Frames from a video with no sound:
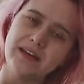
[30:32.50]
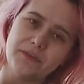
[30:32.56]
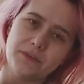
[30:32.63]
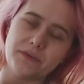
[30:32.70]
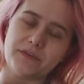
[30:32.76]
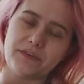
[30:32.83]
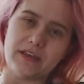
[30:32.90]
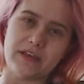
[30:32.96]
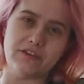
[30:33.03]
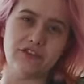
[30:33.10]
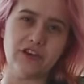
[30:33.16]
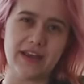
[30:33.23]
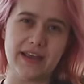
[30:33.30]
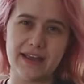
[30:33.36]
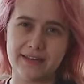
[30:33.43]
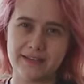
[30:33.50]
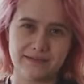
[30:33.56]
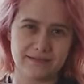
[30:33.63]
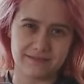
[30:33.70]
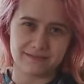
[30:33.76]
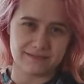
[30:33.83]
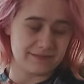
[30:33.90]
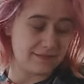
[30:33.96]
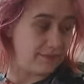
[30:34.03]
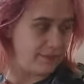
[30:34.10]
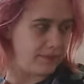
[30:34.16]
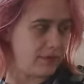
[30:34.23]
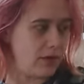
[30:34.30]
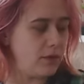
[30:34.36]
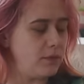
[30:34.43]
We'll see. Cheyenne.
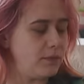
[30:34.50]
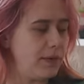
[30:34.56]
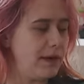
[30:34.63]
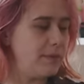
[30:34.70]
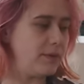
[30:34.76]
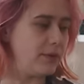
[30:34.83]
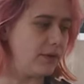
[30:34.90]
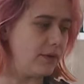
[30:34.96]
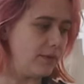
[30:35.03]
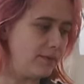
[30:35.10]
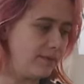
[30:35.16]
Oh, Pepper.